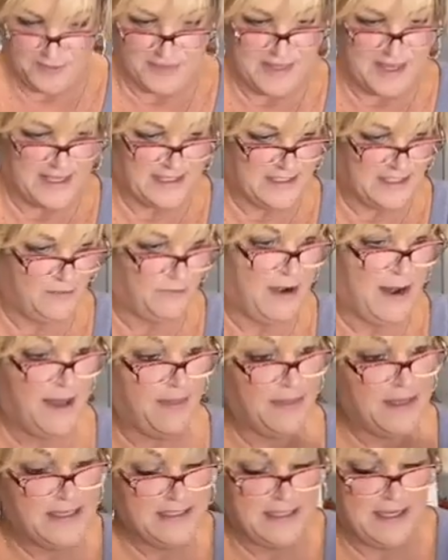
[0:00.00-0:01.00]
other things
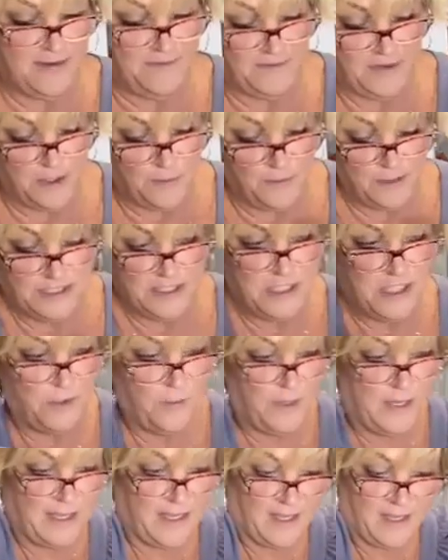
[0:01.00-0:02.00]
around these. If you were
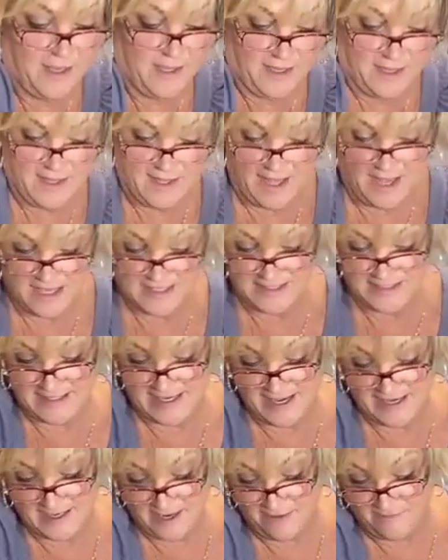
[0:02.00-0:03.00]
doing a
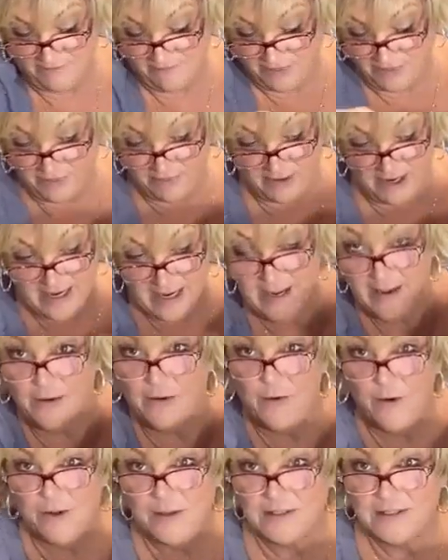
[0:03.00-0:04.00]
set of 3,
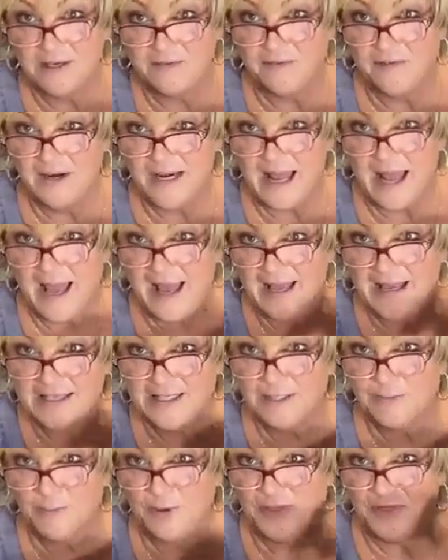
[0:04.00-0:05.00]
all different
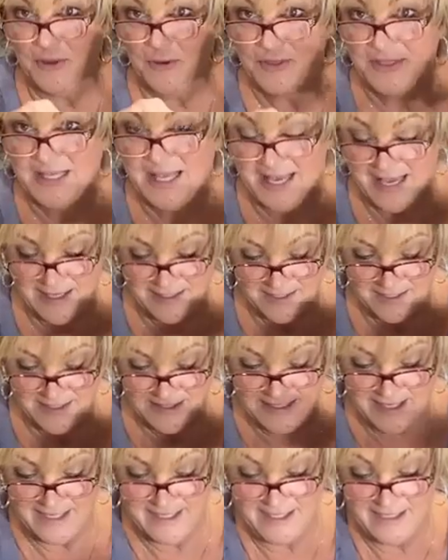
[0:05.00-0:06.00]
heights, put those
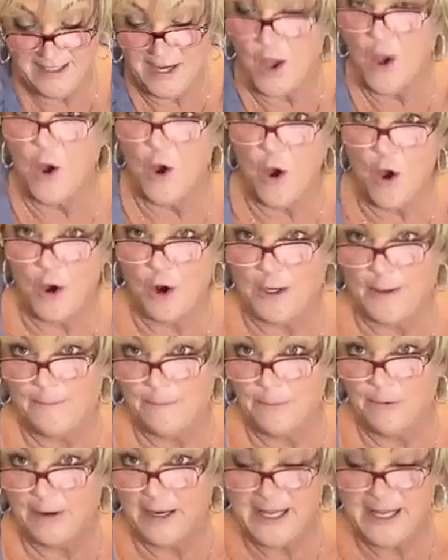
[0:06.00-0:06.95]
candles in it on a